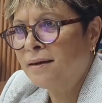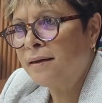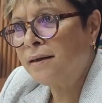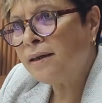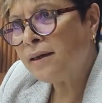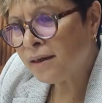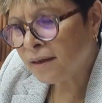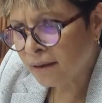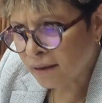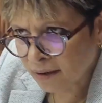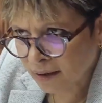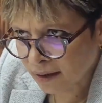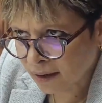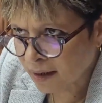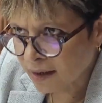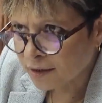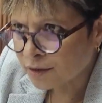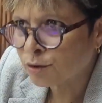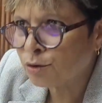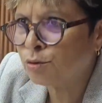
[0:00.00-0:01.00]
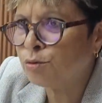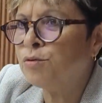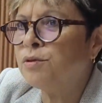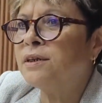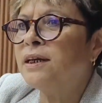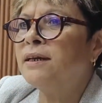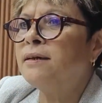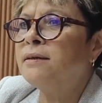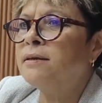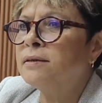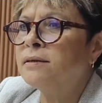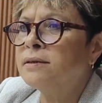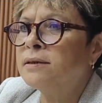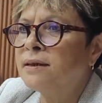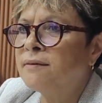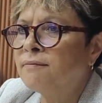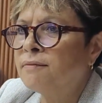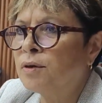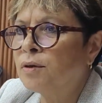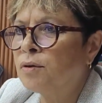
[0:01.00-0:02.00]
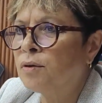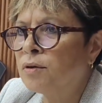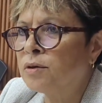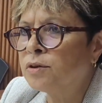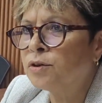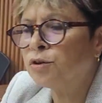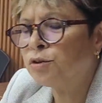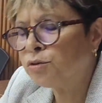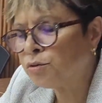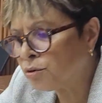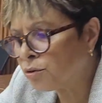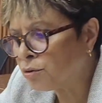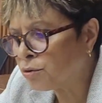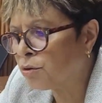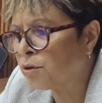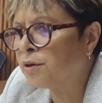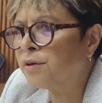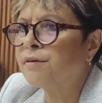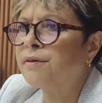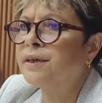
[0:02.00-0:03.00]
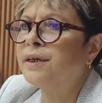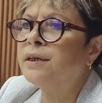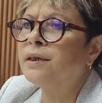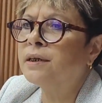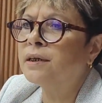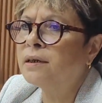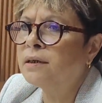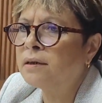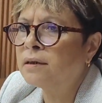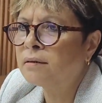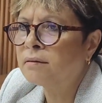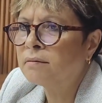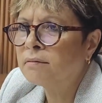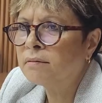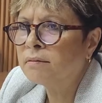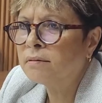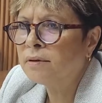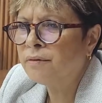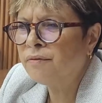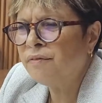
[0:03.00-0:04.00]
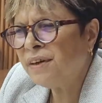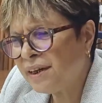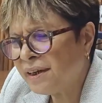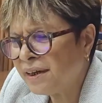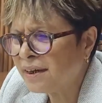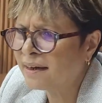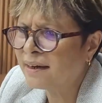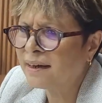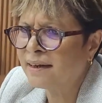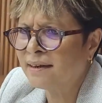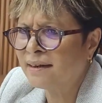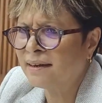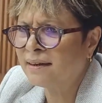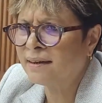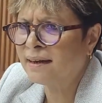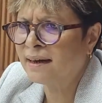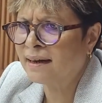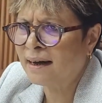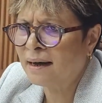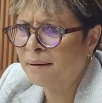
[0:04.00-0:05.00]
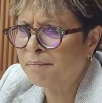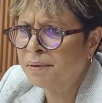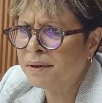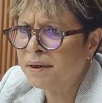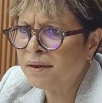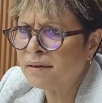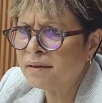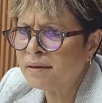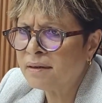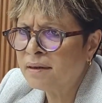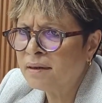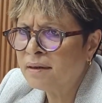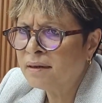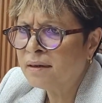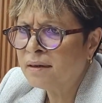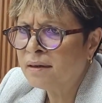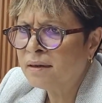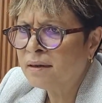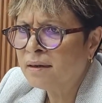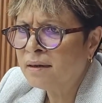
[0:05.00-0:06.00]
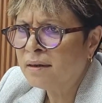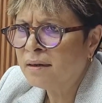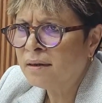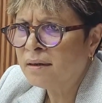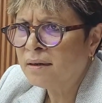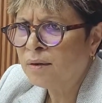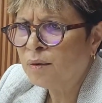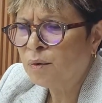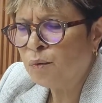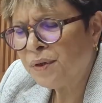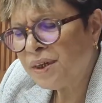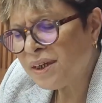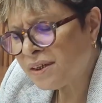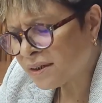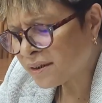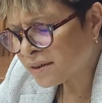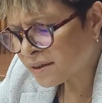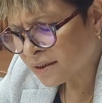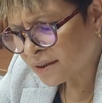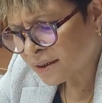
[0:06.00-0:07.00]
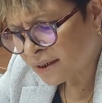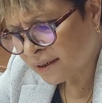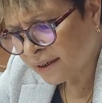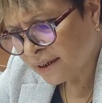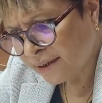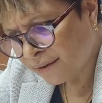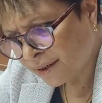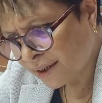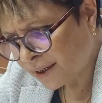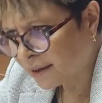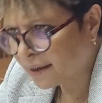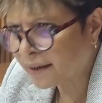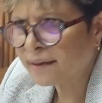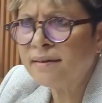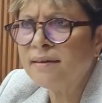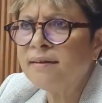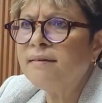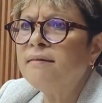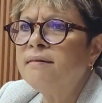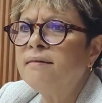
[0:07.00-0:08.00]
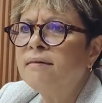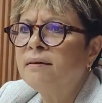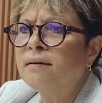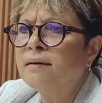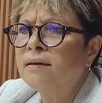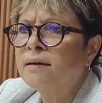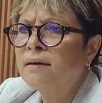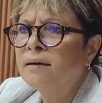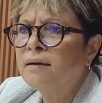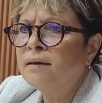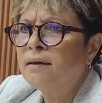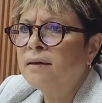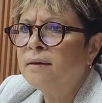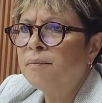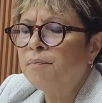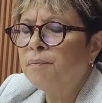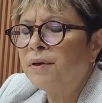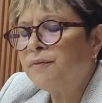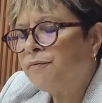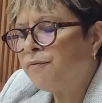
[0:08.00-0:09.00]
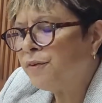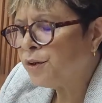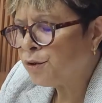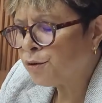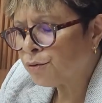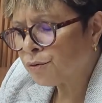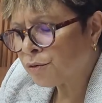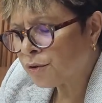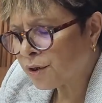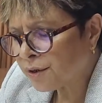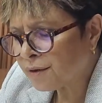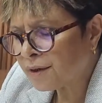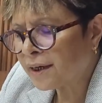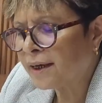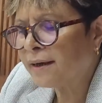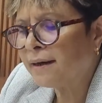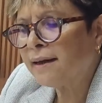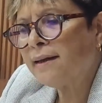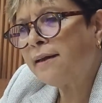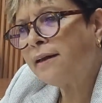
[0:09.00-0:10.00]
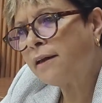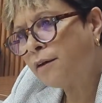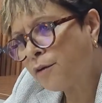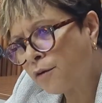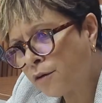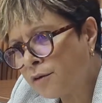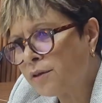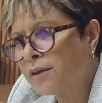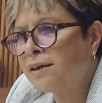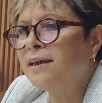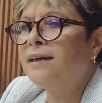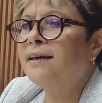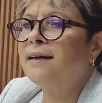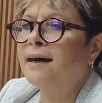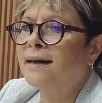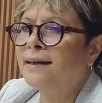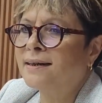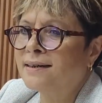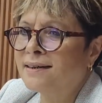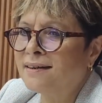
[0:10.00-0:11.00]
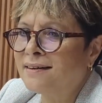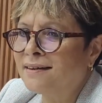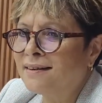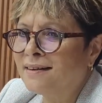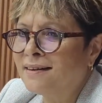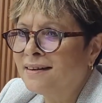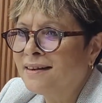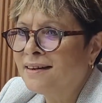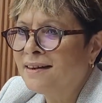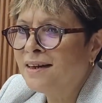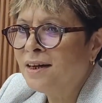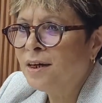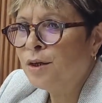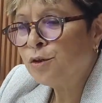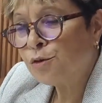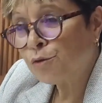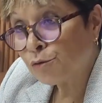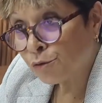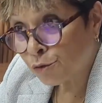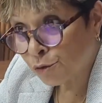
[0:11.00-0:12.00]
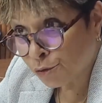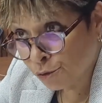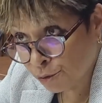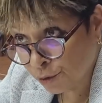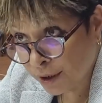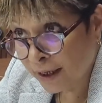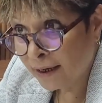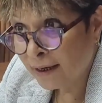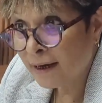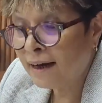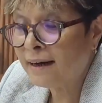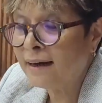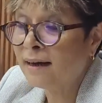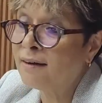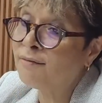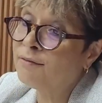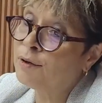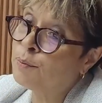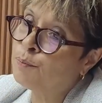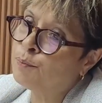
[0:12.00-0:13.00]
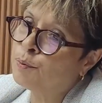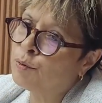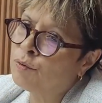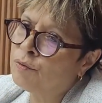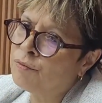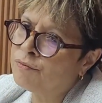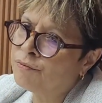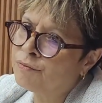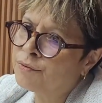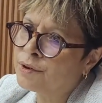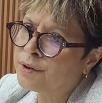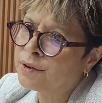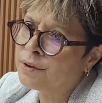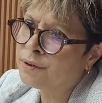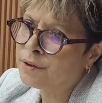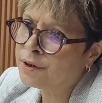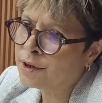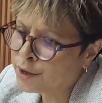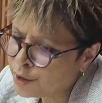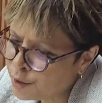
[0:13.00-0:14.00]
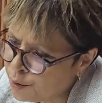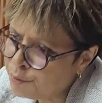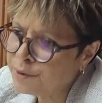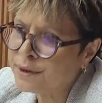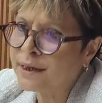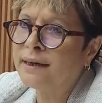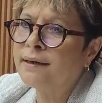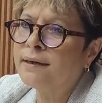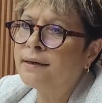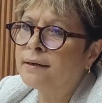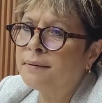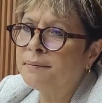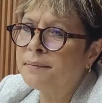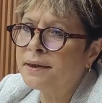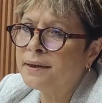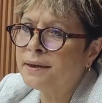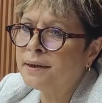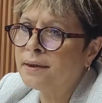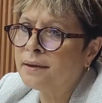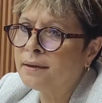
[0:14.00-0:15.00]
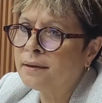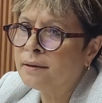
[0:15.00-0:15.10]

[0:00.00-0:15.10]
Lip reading: in the last two tenders that were called should not reoccur. We regret that happened. We sincerely regret it, but we should not regret and not take action. So today I have approved the new tender committee,